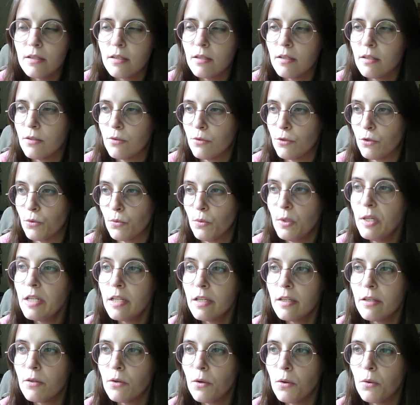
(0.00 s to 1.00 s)
How's your
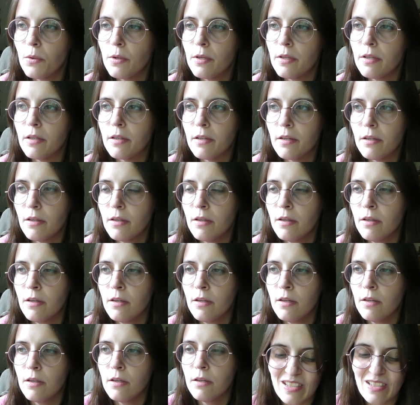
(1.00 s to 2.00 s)
reading going?
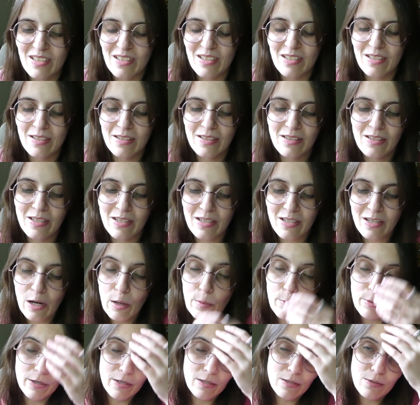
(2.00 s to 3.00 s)
Like,
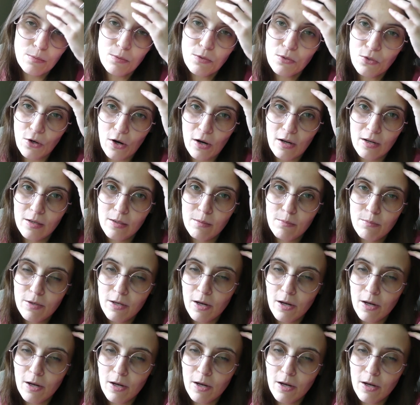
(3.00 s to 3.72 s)
comment, and subscribe.